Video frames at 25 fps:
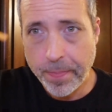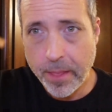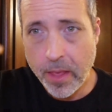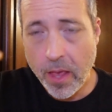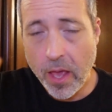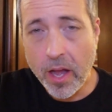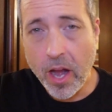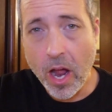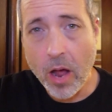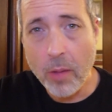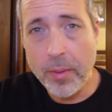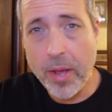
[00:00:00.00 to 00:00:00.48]

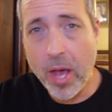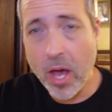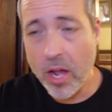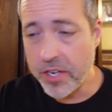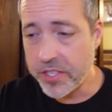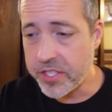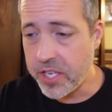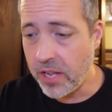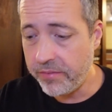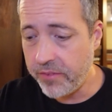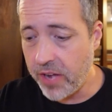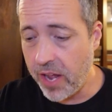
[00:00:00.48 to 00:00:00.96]
And I'll be
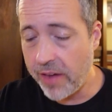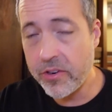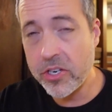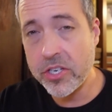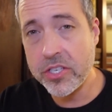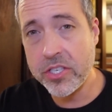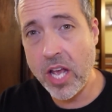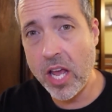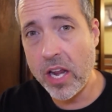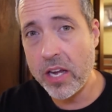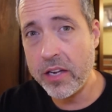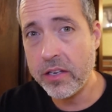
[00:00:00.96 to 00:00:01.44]
honest, I've never
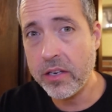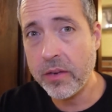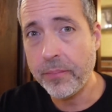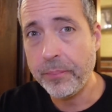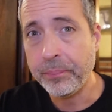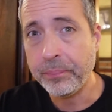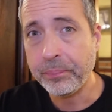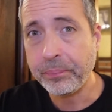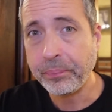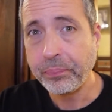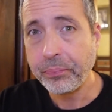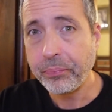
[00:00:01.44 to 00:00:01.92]
said
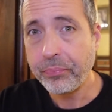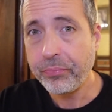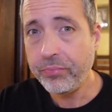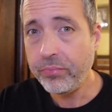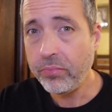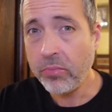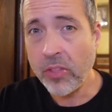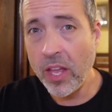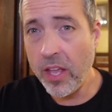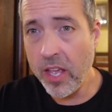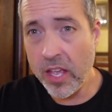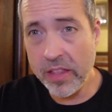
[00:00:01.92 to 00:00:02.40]

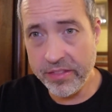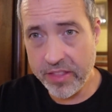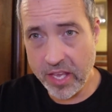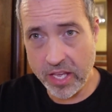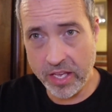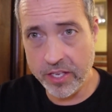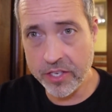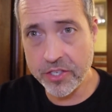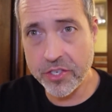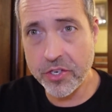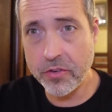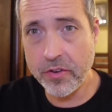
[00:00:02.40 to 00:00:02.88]
in the
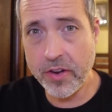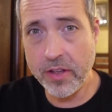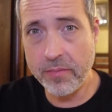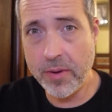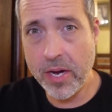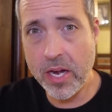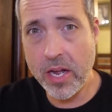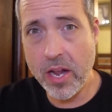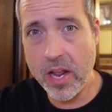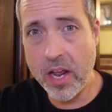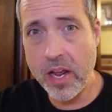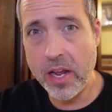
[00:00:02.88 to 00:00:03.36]
history of
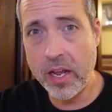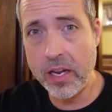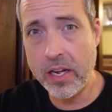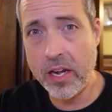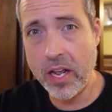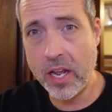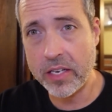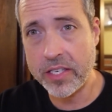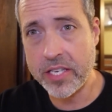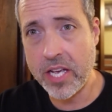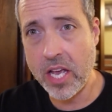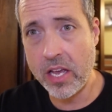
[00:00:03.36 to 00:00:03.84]
me
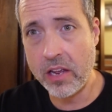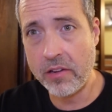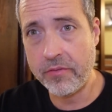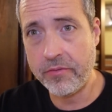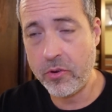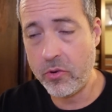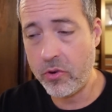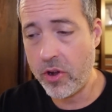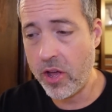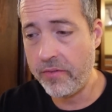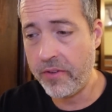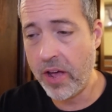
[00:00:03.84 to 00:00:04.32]
eating Italian
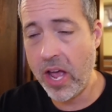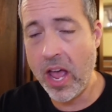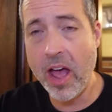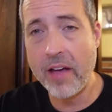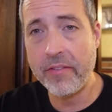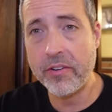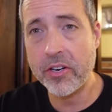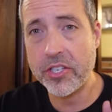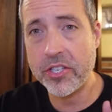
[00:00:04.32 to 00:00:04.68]
food have I ever